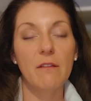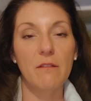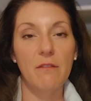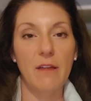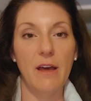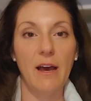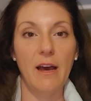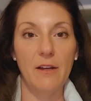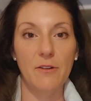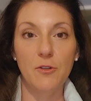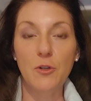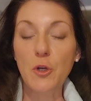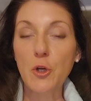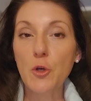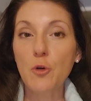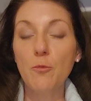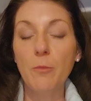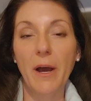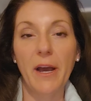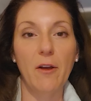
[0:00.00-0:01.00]
that
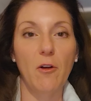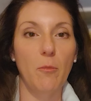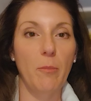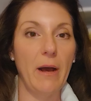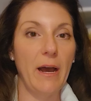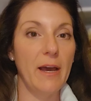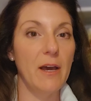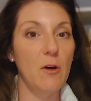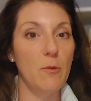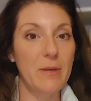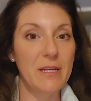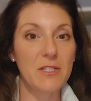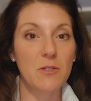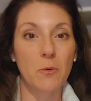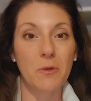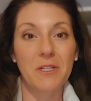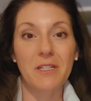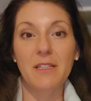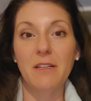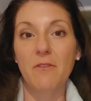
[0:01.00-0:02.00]
new microbiome he's
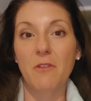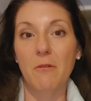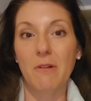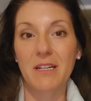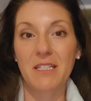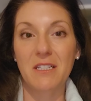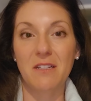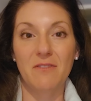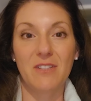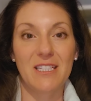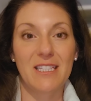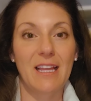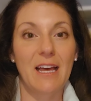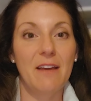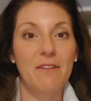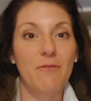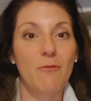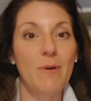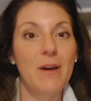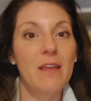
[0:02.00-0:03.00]
going to live the rest of his
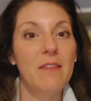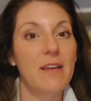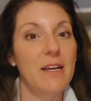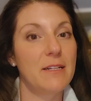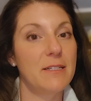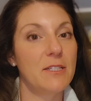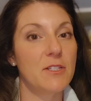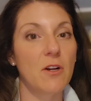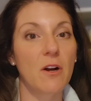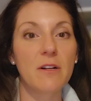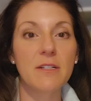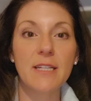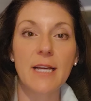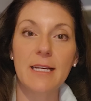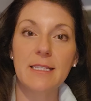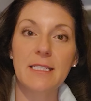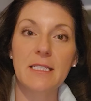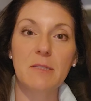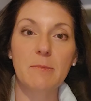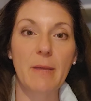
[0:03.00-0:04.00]
life with, it starts
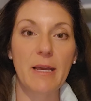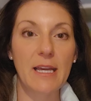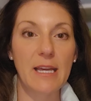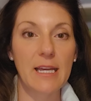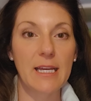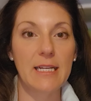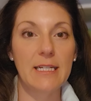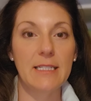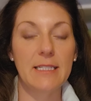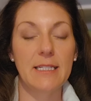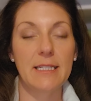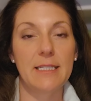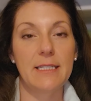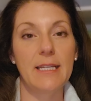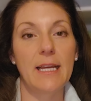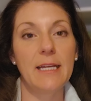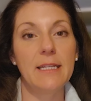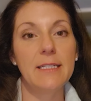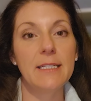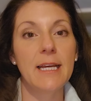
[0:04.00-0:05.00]
as he's making his
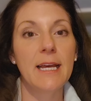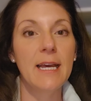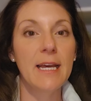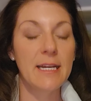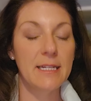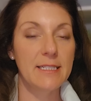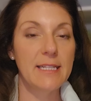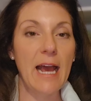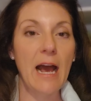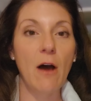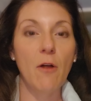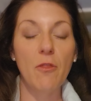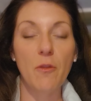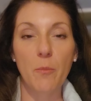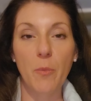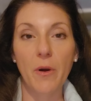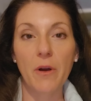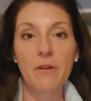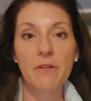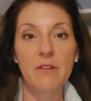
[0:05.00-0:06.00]
descent down the
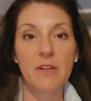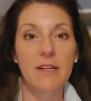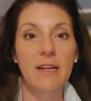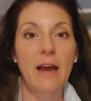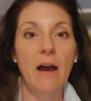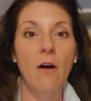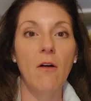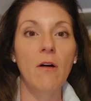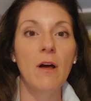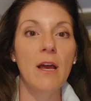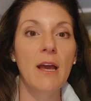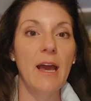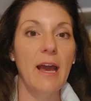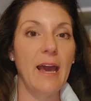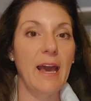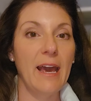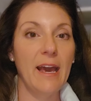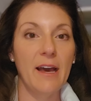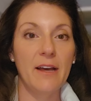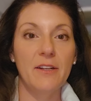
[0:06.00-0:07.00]
birth canal,
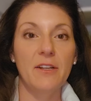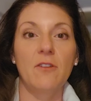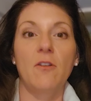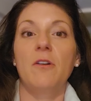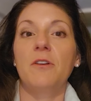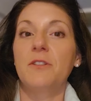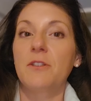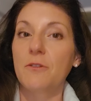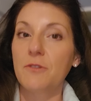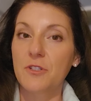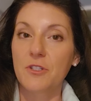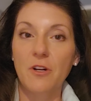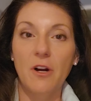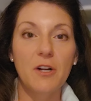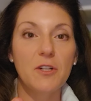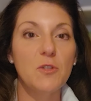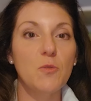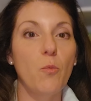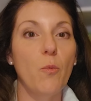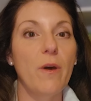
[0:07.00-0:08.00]
and it also
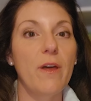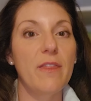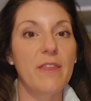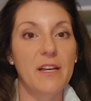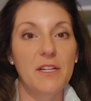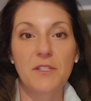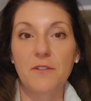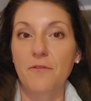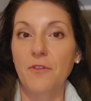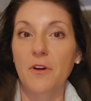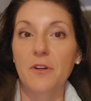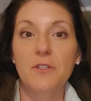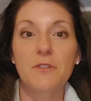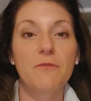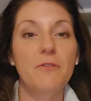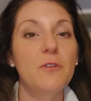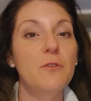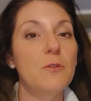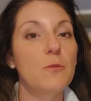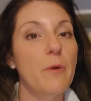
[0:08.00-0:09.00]
starts with his first
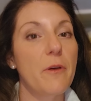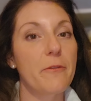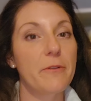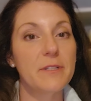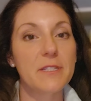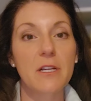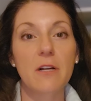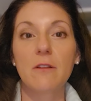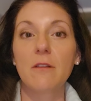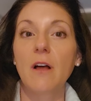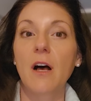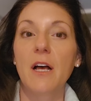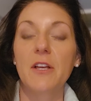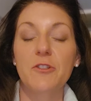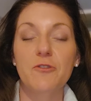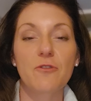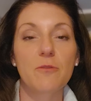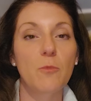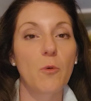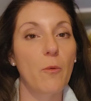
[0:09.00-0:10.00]
food, whether it's
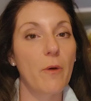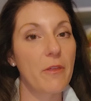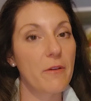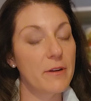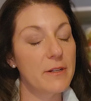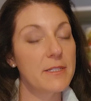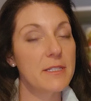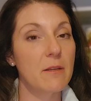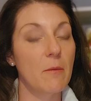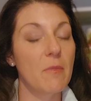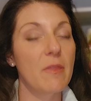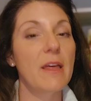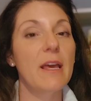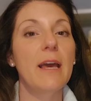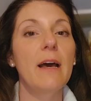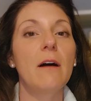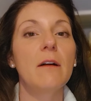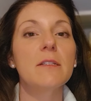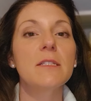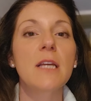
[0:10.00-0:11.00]
colostrum or whether it's something
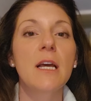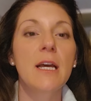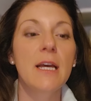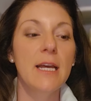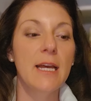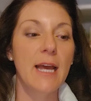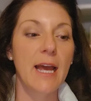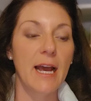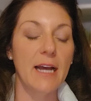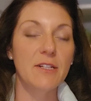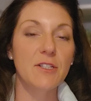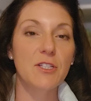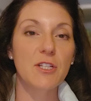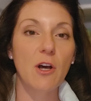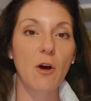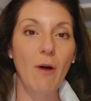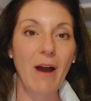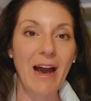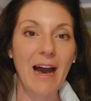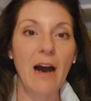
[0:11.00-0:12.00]
else. And
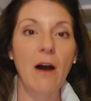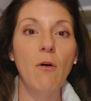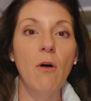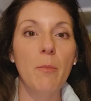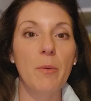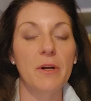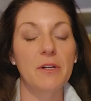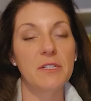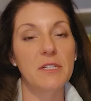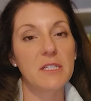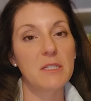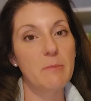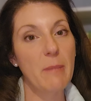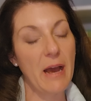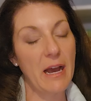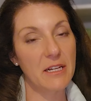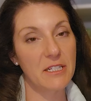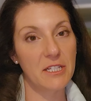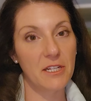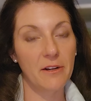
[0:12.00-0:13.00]
so how a person's
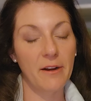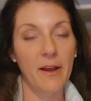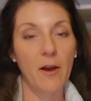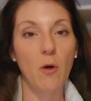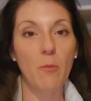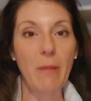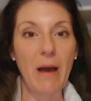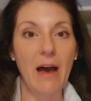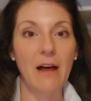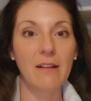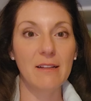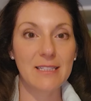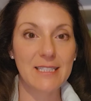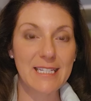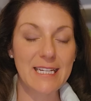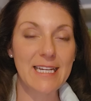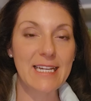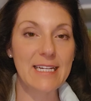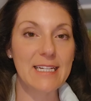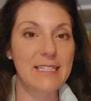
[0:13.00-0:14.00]
bacterial balance
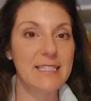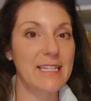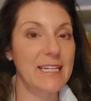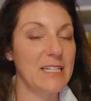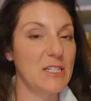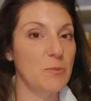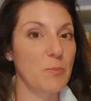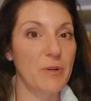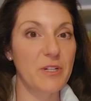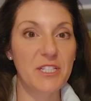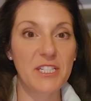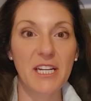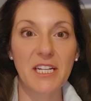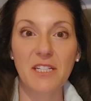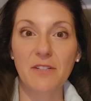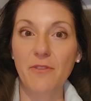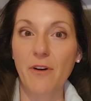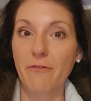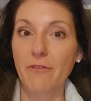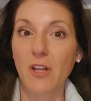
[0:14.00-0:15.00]
is, it's
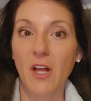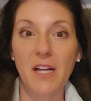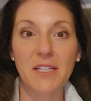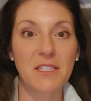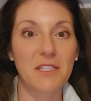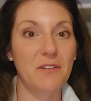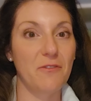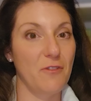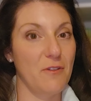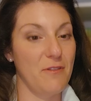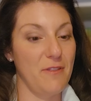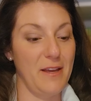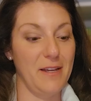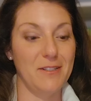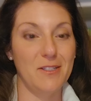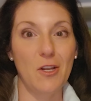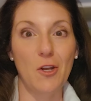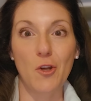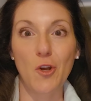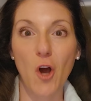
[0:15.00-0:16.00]
predictive of lots of different
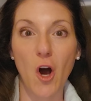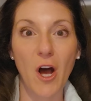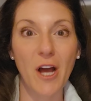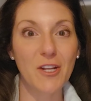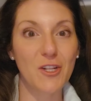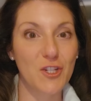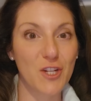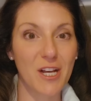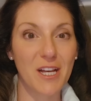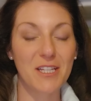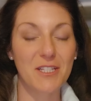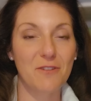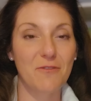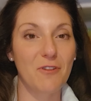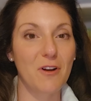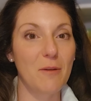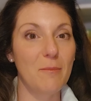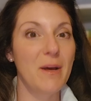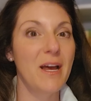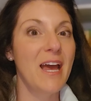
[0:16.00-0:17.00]
things, not just
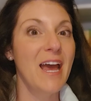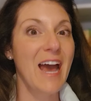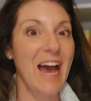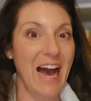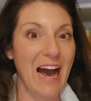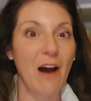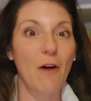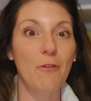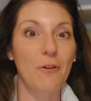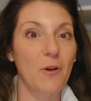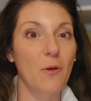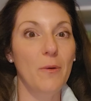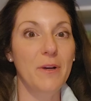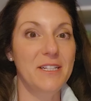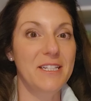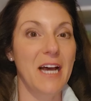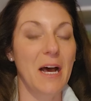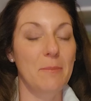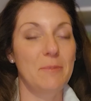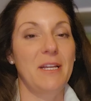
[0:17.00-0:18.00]
from how they're going
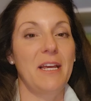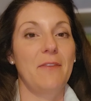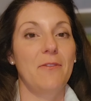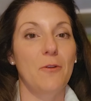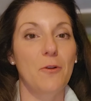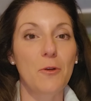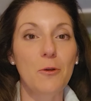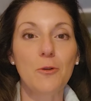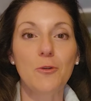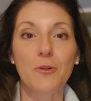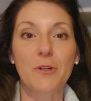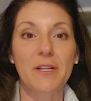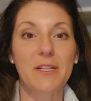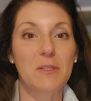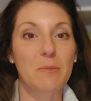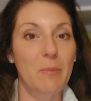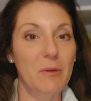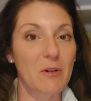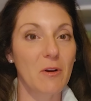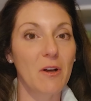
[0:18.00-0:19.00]
to uptake their
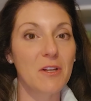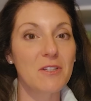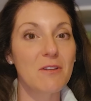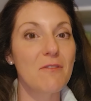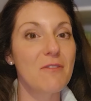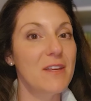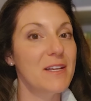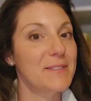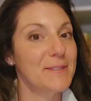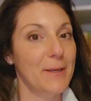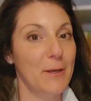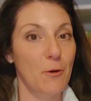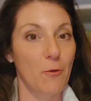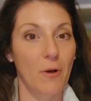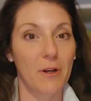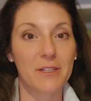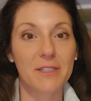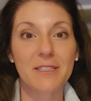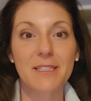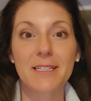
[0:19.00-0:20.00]
nutrients, but also things like
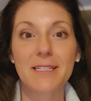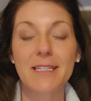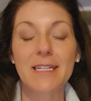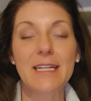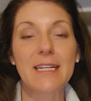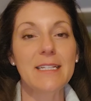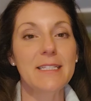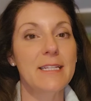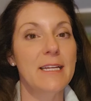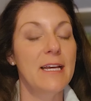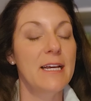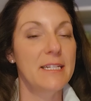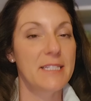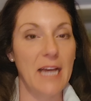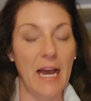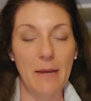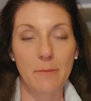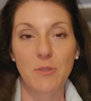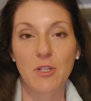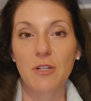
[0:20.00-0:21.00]
chronic disease,
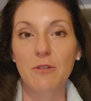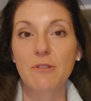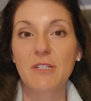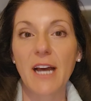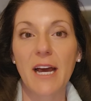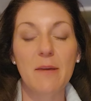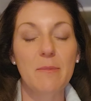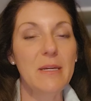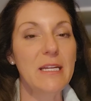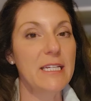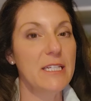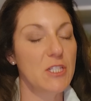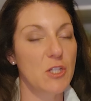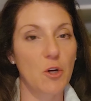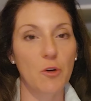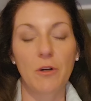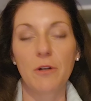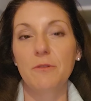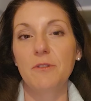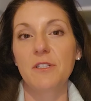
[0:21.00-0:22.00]
type 2 diabetes,
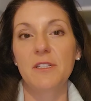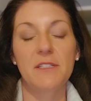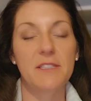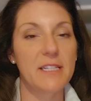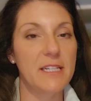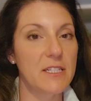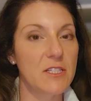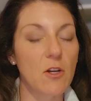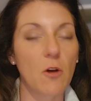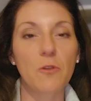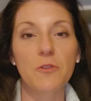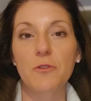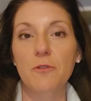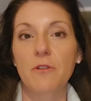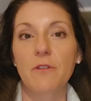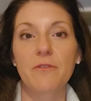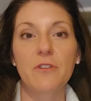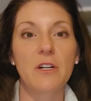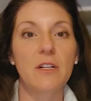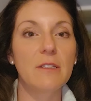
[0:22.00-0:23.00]
Crohn's disease,
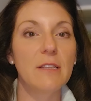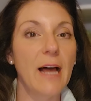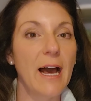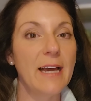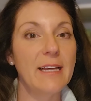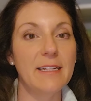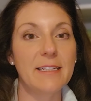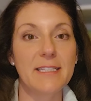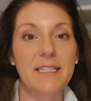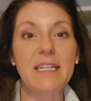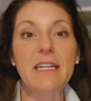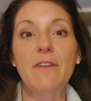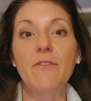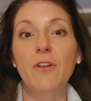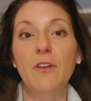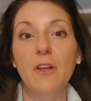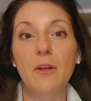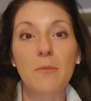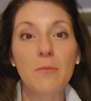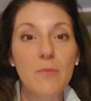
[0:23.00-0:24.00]
ulcerative colitis,
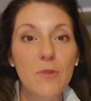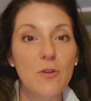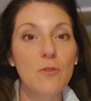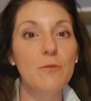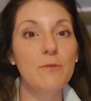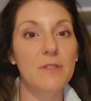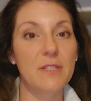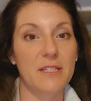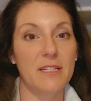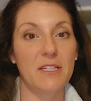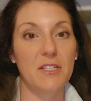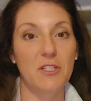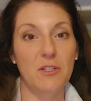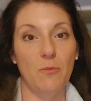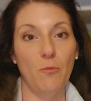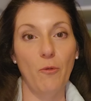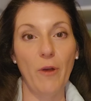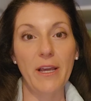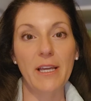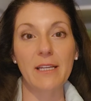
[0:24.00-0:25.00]
even immune
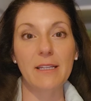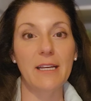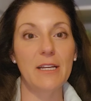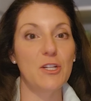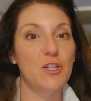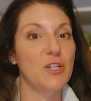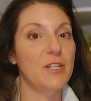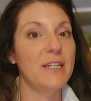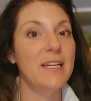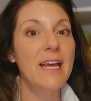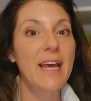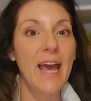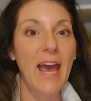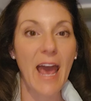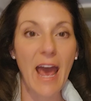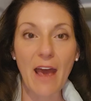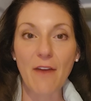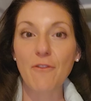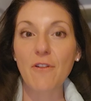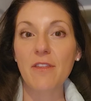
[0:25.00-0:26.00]
system regulation.
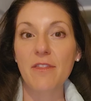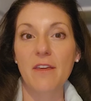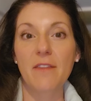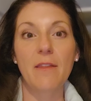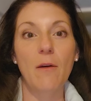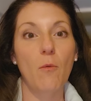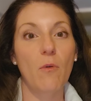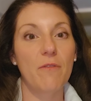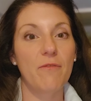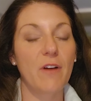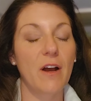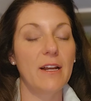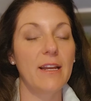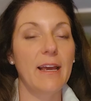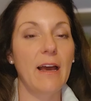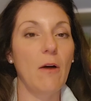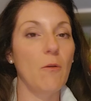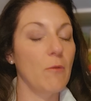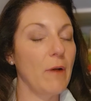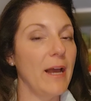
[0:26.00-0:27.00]
Everything that we're finding
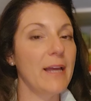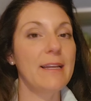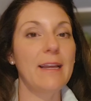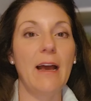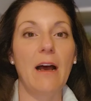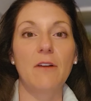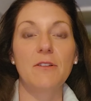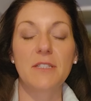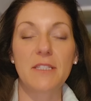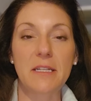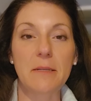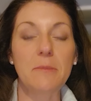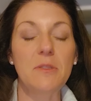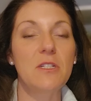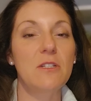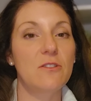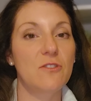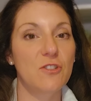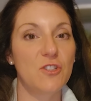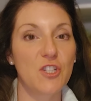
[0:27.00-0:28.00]
out right now seems
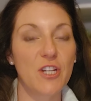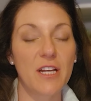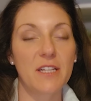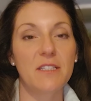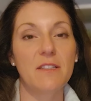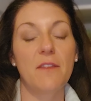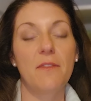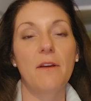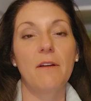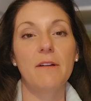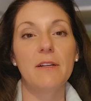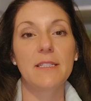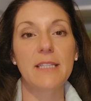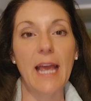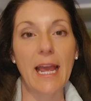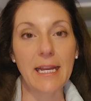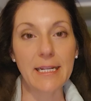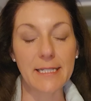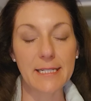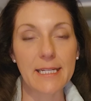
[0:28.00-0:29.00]
to suggest that there is
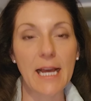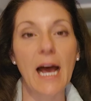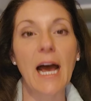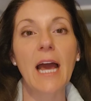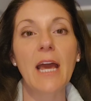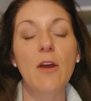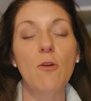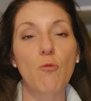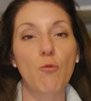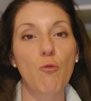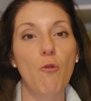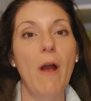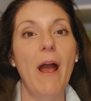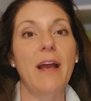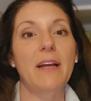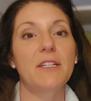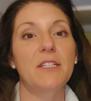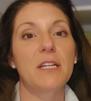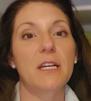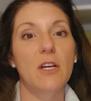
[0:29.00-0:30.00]
a
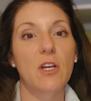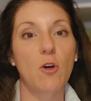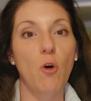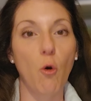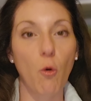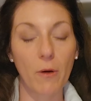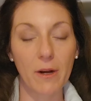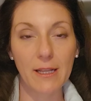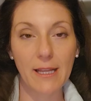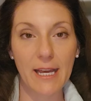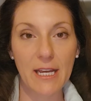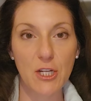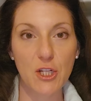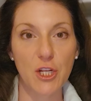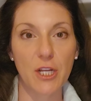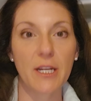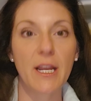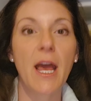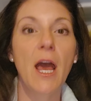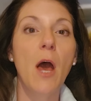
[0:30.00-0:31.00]
direct
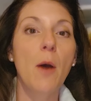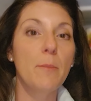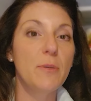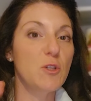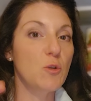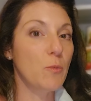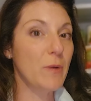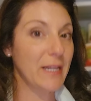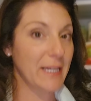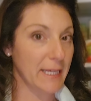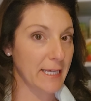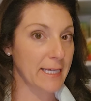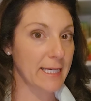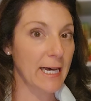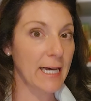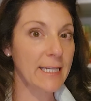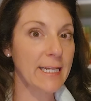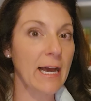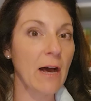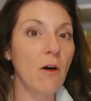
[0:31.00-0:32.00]
correlation between
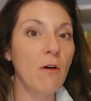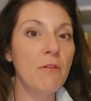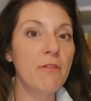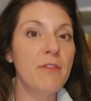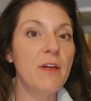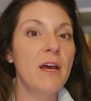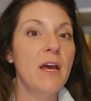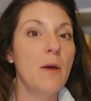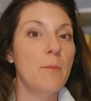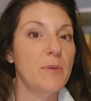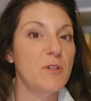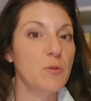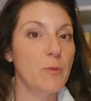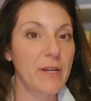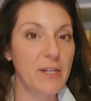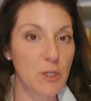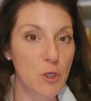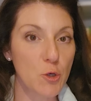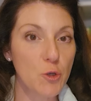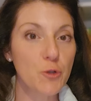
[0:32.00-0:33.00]
gut health,
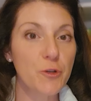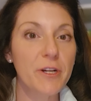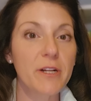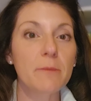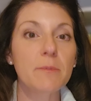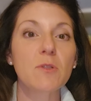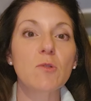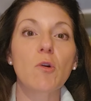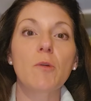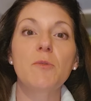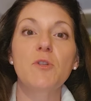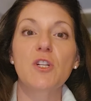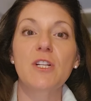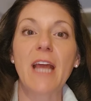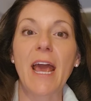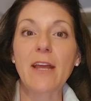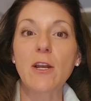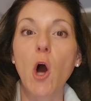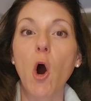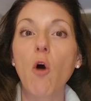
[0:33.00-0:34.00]
between nutrient absorption,
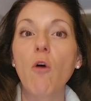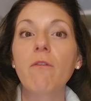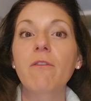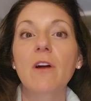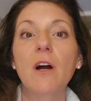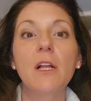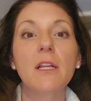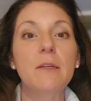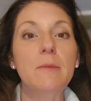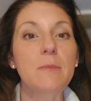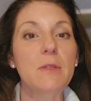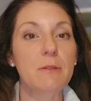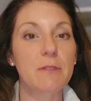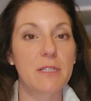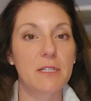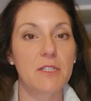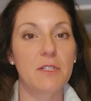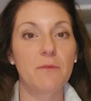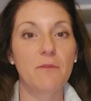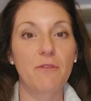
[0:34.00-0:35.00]
and overall immune
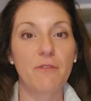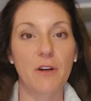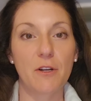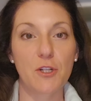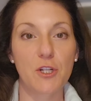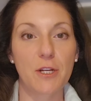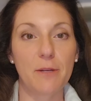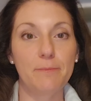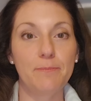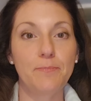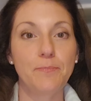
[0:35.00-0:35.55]
system function.